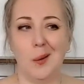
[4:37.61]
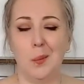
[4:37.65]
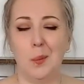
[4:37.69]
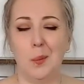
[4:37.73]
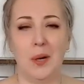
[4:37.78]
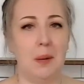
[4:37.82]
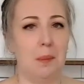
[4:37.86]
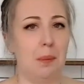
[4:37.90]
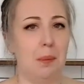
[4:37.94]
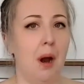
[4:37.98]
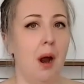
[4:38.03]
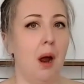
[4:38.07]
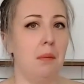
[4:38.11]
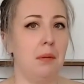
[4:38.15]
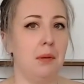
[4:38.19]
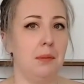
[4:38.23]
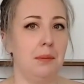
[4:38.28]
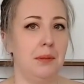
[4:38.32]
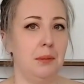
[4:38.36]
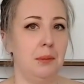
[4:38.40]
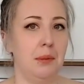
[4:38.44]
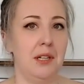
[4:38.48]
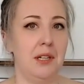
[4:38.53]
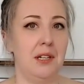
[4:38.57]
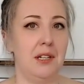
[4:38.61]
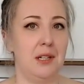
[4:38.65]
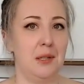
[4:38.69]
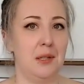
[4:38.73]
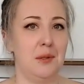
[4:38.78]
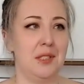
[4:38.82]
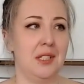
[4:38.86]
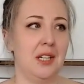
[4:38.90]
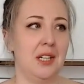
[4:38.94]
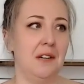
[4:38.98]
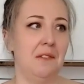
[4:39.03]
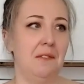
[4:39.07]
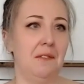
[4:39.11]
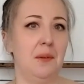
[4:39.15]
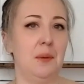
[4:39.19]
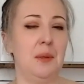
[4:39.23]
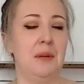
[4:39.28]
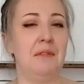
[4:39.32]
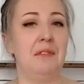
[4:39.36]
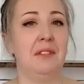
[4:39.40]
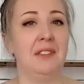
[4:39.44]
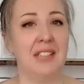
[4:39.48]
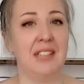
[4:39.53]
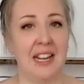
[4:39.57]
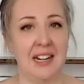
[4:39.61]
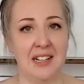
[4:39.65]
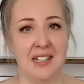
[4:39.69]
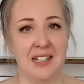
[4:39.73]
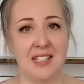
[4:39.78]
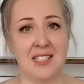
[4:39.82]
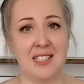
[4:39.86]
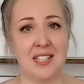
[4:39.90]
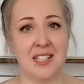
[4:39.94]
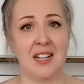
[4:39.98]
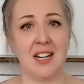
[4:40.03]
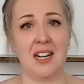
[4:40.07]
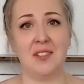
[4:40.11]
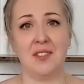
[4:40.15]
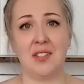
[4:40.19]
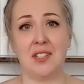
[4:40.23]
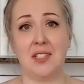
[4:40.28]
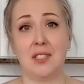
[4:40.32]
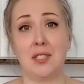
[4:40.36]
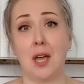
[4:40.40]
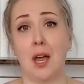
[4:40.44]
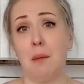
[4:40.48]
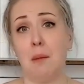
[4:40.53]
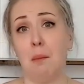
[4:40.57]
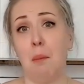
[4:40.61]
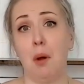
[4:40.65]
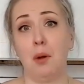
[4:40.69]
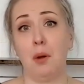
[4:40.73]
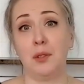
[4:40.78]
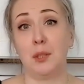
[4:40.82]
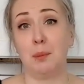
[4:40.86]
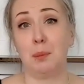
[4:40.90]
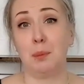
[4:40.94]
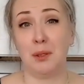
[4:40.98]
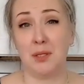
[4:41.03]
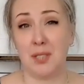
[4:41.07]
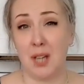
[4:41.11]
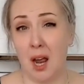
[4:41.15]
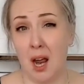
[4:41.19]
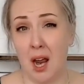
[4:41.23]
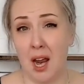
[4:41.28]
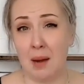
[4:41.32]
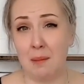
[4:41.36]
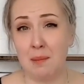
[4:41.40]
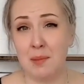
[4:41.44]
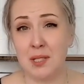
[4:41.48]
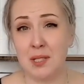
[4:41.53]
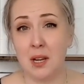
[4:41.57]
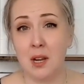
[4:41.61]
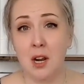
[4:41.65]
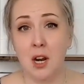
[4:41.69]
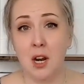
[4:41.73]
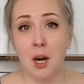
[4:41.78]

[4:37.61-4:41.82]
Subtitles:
But I probably wouldn't use it if you've let it sit in the sun multiple times,